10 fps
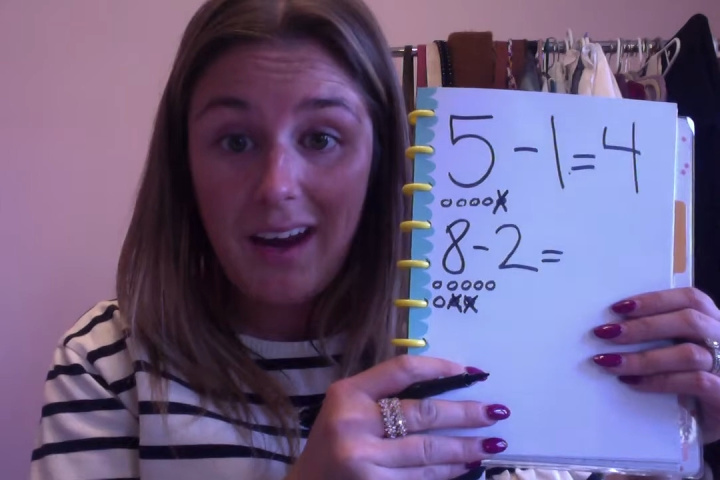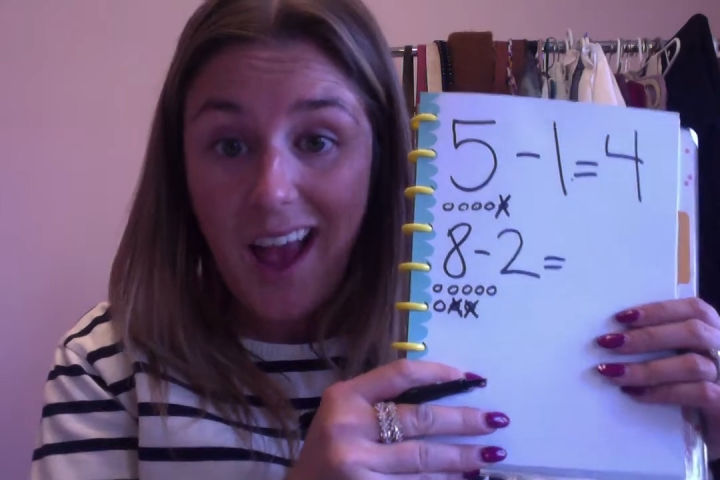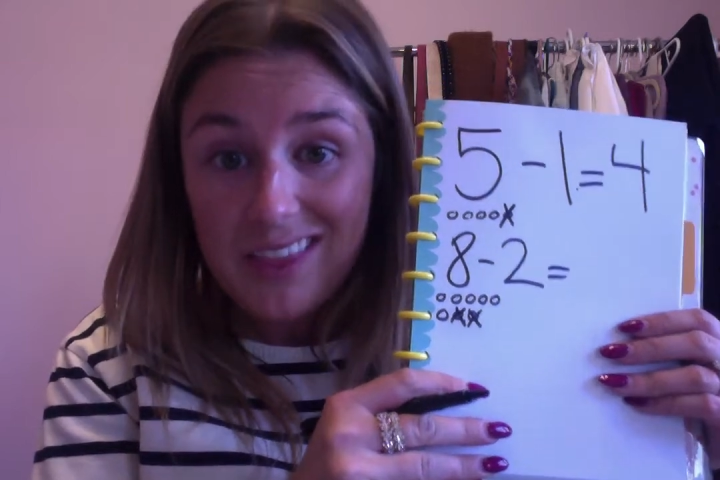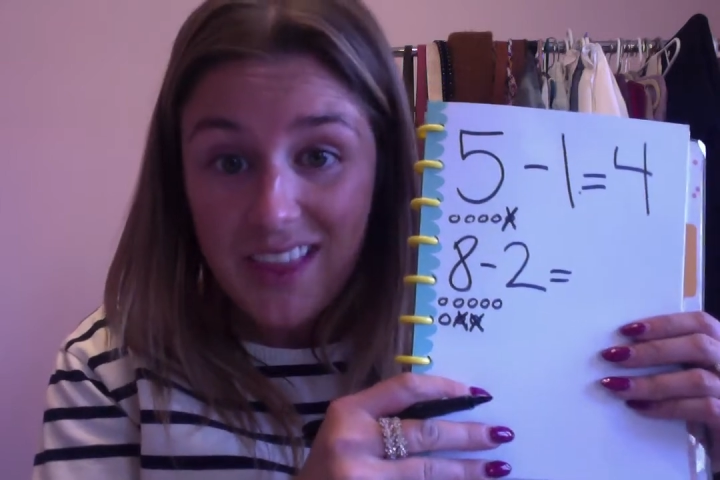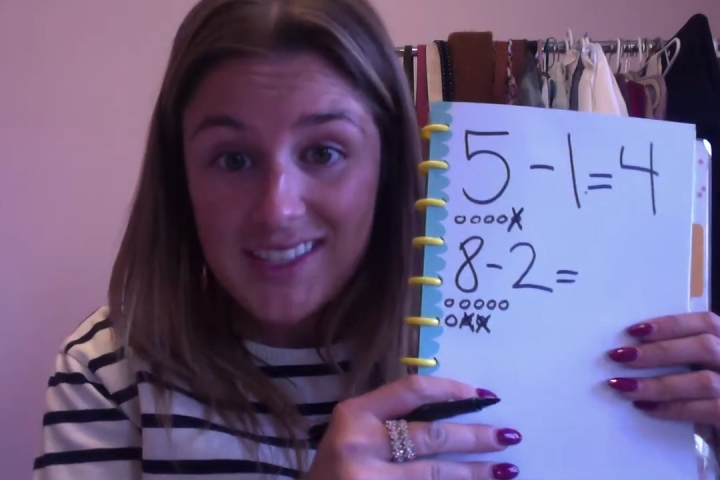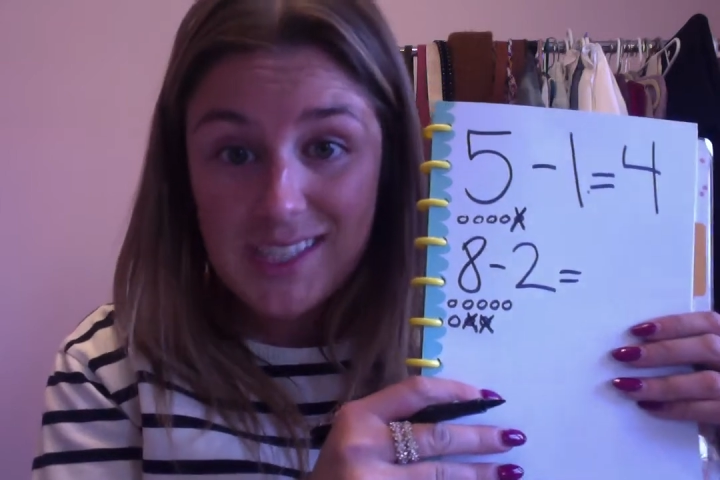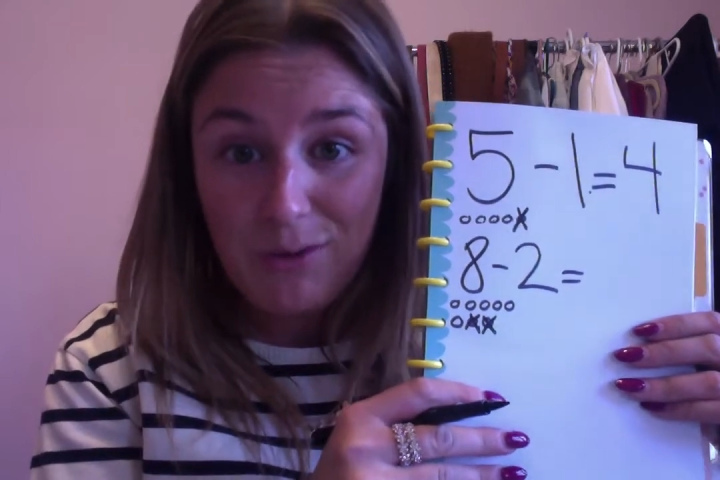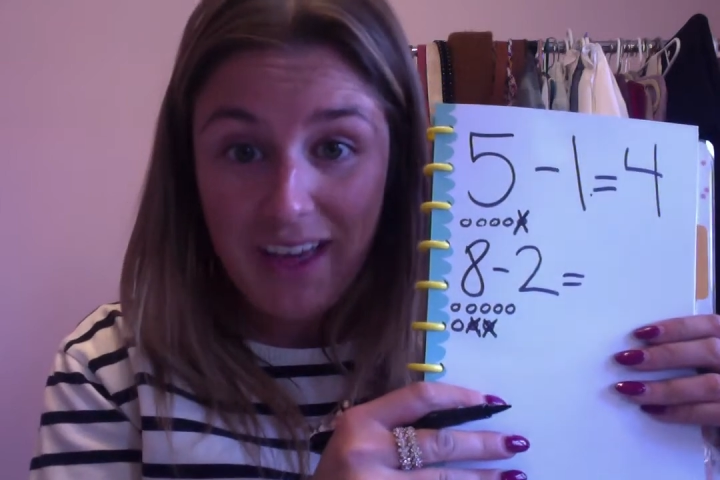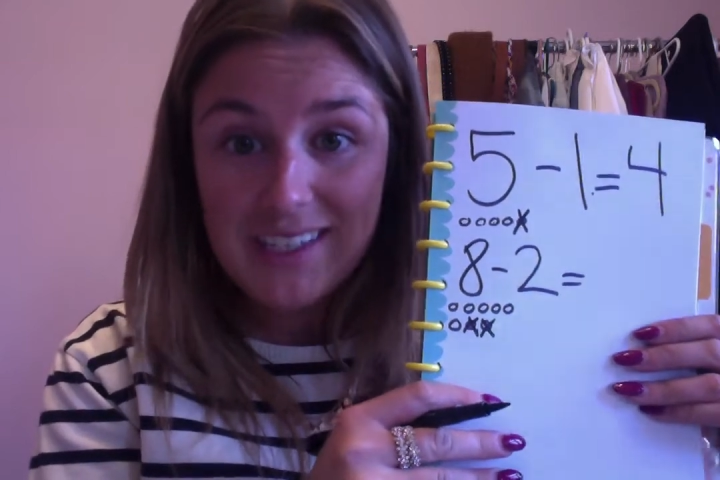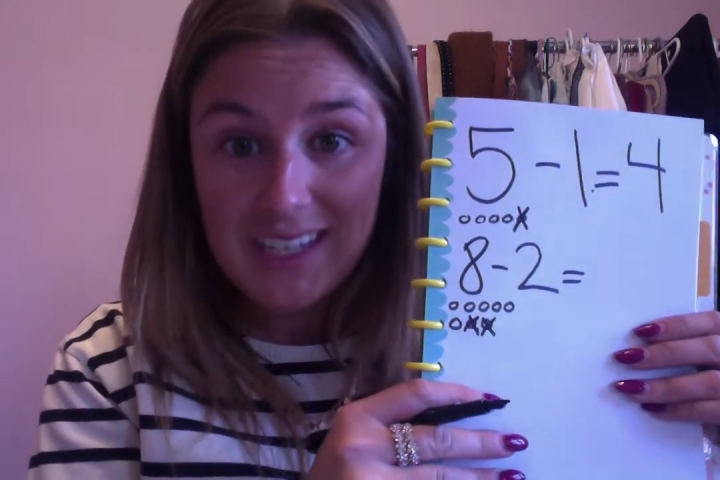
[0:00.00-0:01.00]
and let's do
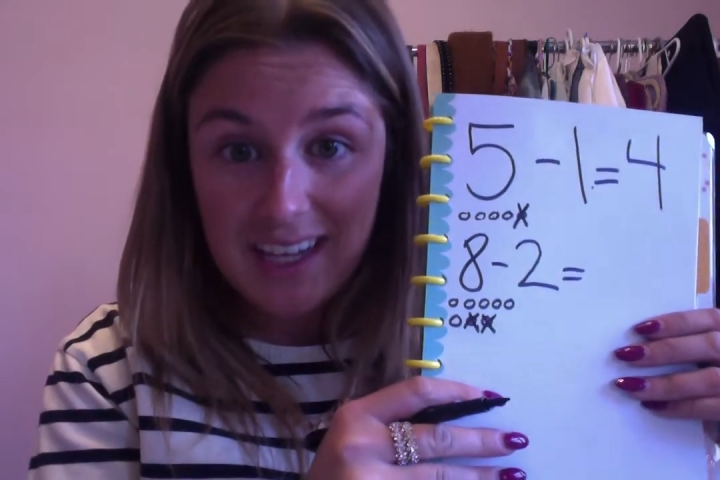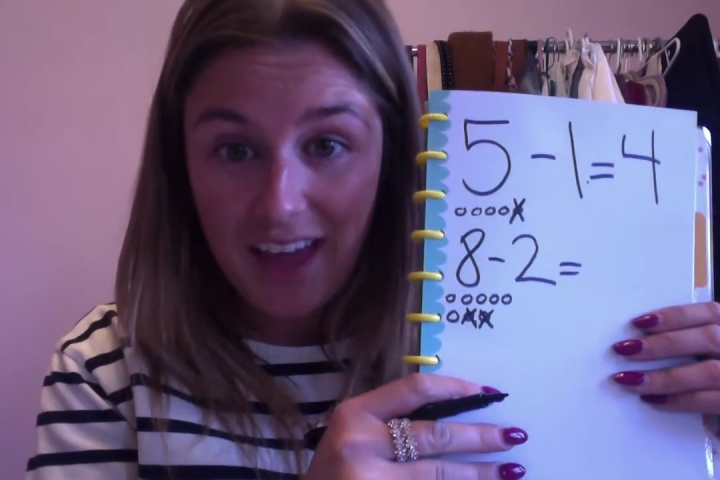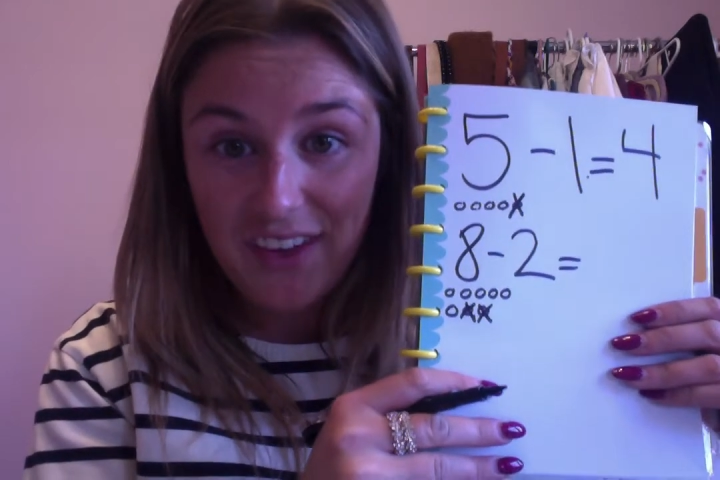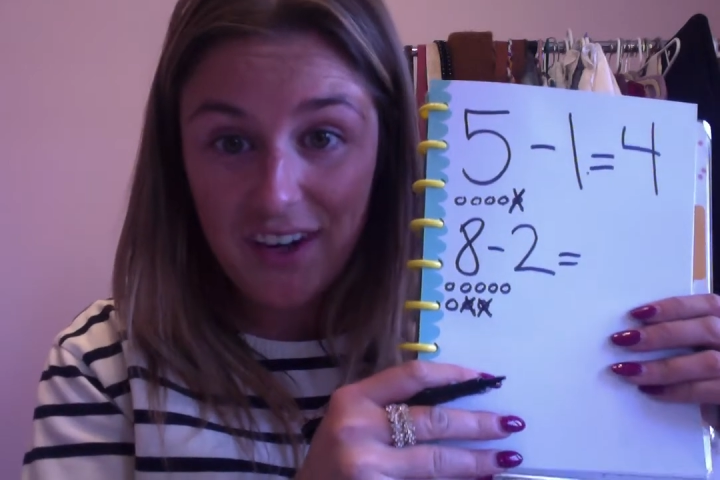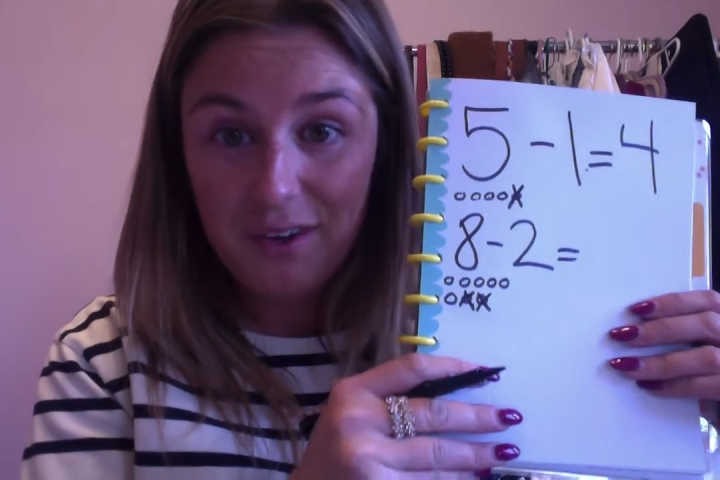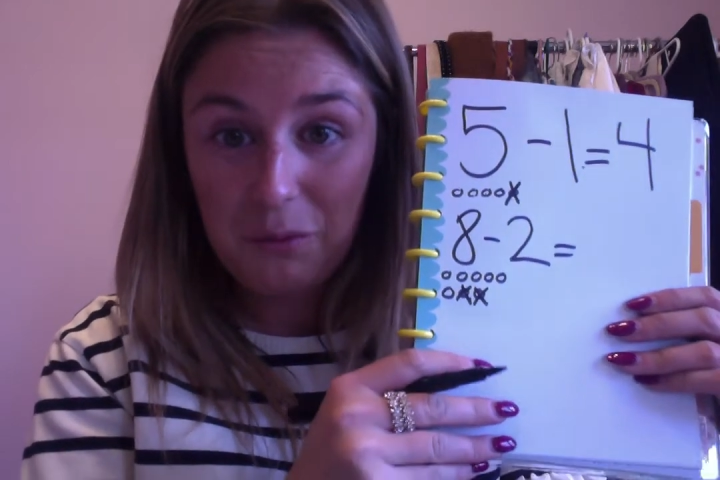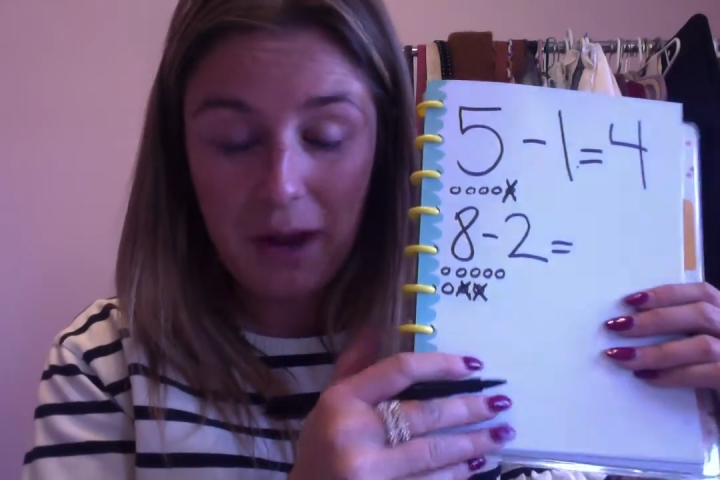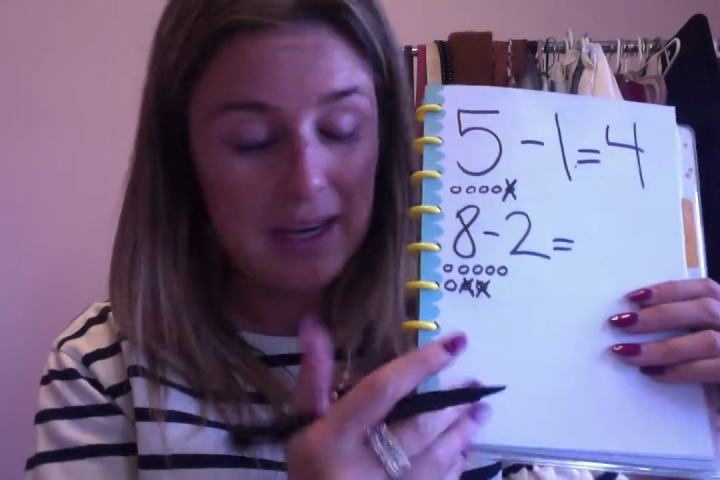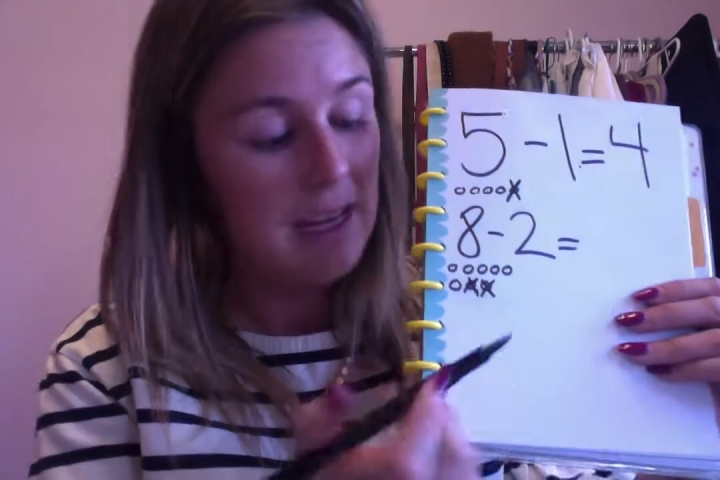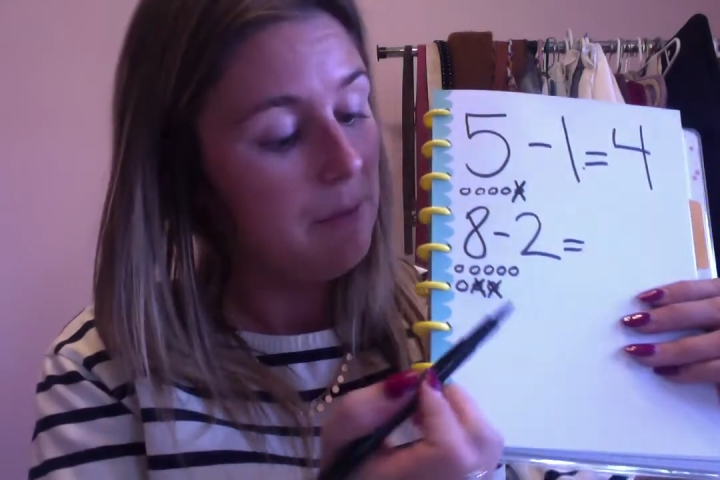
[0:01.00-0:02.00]
that together.
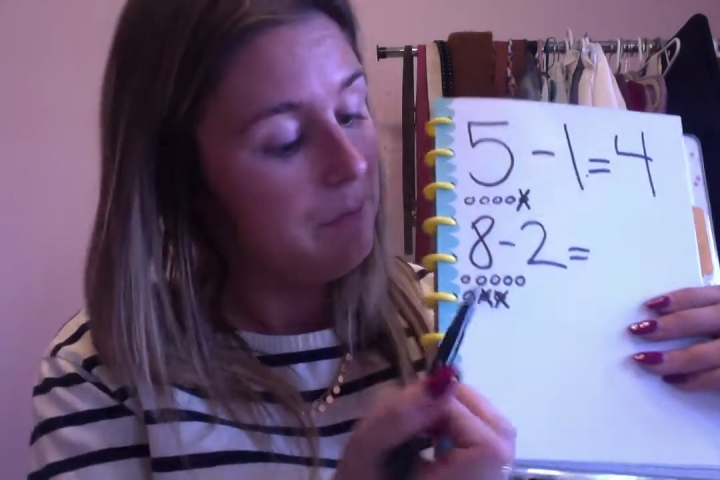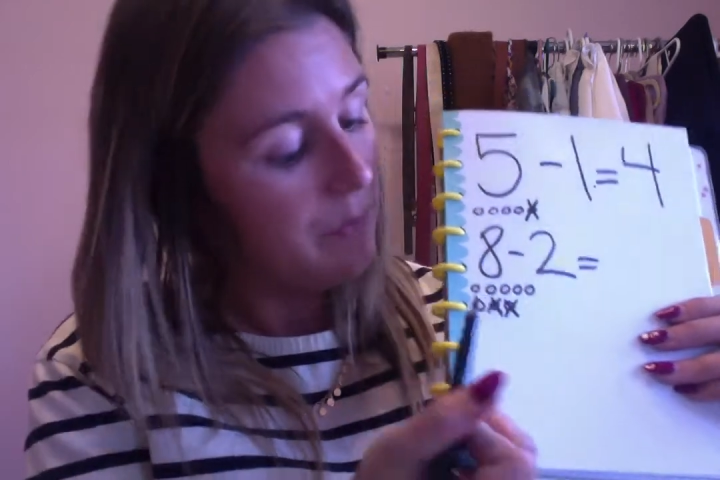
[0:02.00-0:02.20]
Ready?